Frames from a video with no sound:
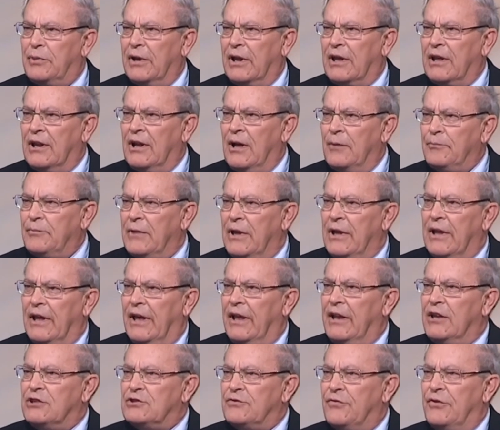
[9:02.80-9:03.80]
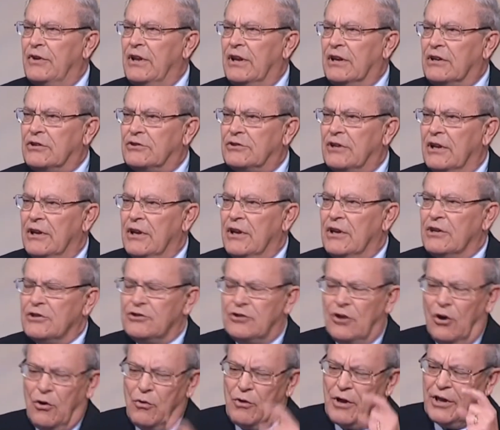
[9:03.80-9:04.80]
to pick it up, and it's finished.
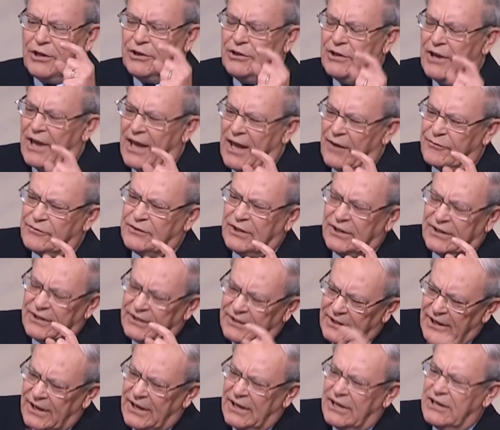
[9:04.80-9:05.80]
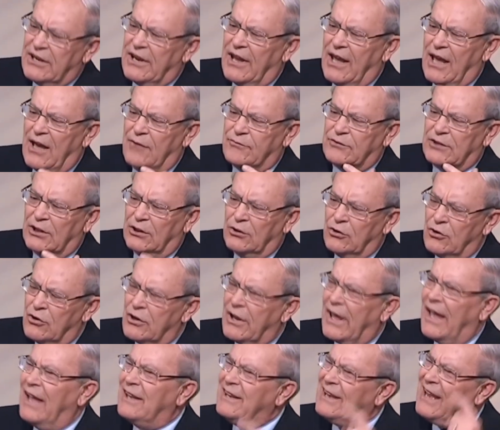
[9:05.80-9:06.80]
So you have to dig, you have to
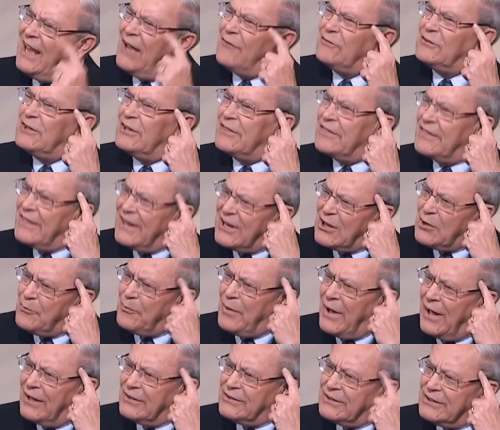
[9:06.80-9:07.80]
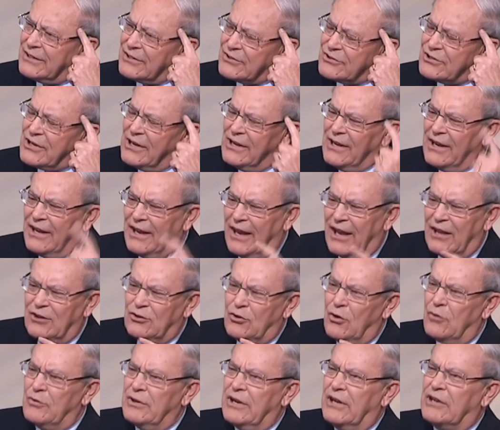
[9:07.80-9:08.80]
look, and you have to think about this. Mm.
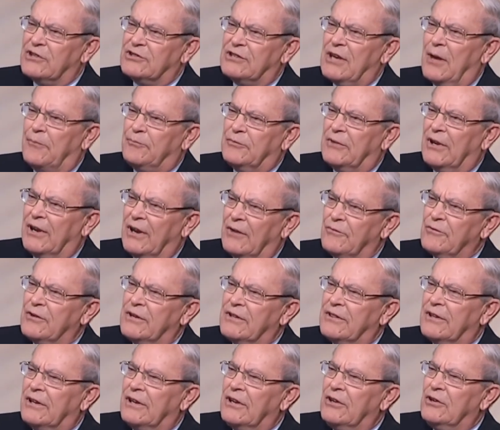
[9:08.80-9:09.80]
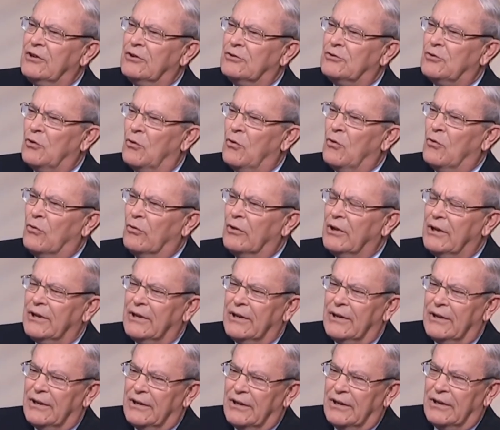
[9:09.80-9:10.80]
And don't accept everything you're told.
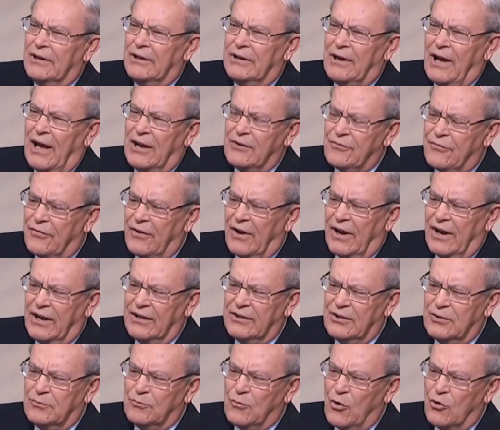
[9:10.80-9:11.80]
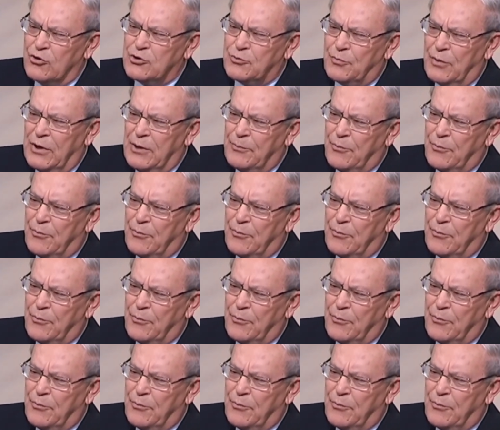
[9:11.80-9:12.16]
Uh, I find that most